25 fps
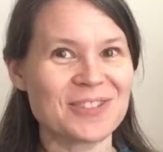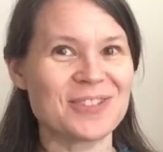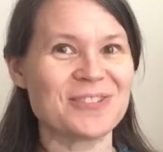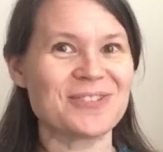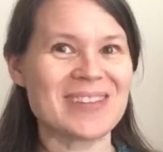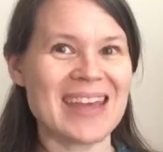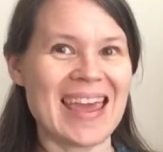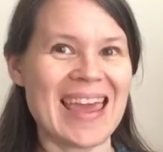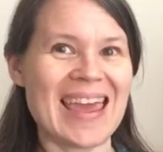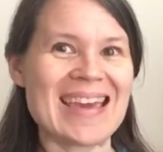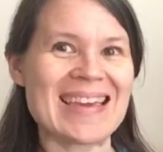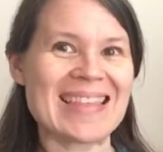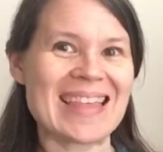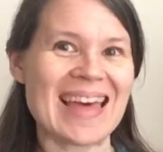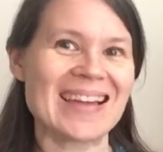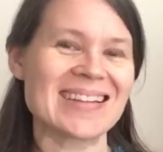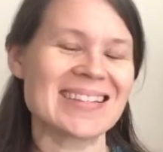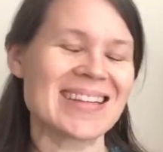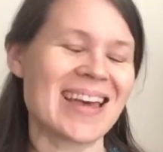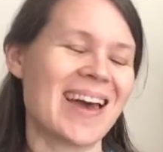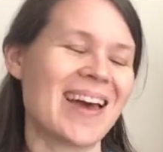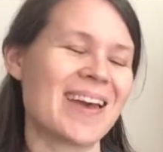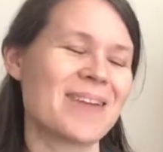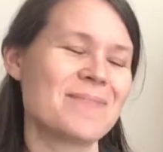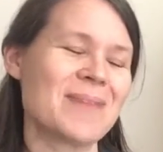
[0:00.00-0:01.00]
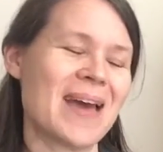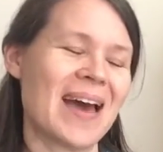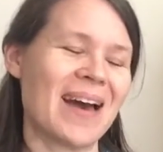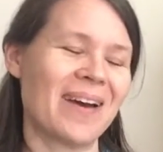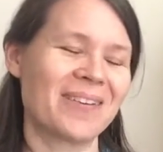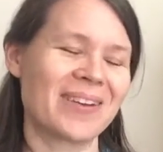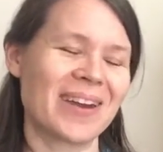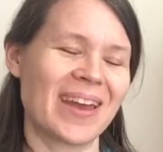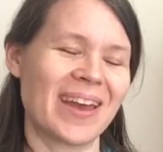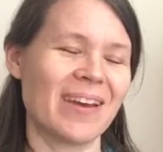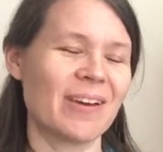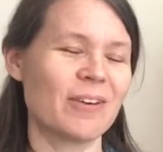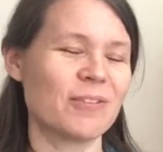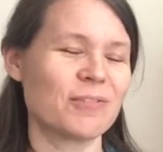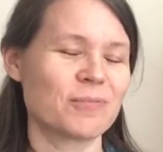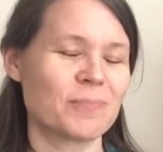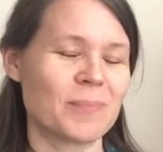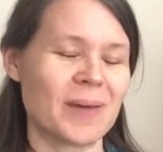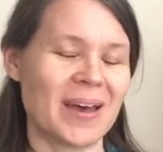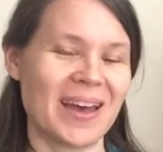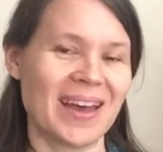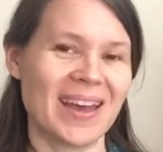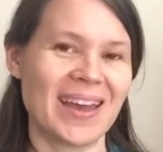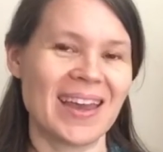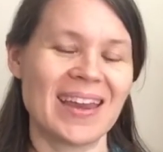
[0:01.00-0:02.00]
to take that time out of
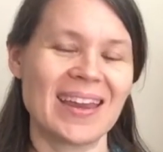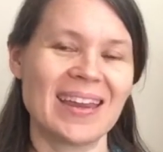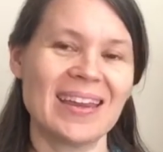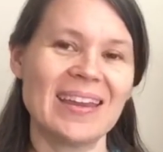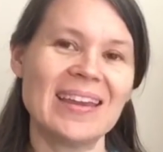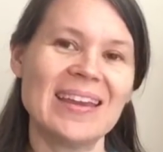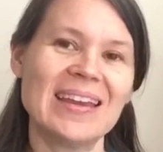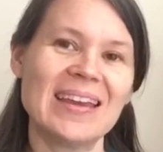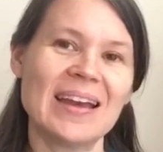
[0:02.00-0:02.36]
my